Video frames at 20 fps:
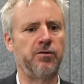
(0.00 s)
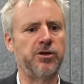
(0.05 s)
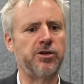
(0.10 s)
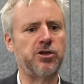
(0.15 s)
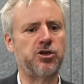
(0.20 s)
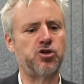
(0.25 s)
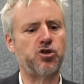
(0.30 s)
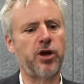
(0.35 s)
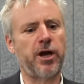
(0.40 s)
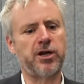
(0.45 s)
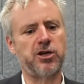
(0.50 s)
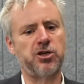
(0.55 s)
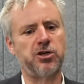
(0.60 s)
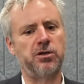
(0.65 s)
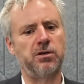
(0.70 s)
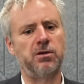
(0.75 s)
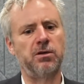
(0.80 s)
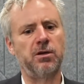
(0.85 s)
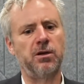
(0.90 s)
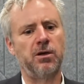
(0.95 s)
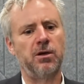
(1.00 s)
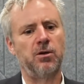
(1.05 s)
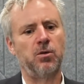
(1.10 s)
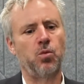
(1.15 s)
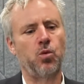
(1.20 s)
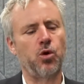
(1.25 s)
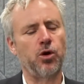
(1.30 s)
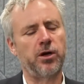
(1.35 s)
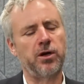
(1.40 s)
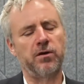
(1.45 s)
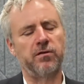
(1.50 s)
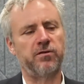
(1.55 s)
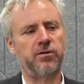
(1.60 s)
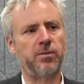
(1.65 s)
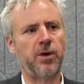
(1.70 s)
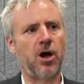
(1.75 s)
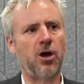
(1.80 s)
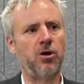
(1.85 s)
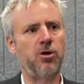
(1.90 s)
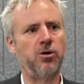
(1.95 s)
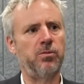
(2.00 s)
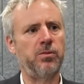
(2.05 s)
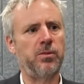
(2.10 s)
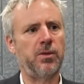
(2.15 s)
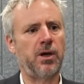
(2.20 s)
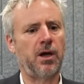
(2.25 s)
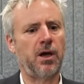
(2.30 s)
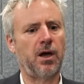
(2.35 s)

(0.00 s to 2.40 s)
attraction working from home,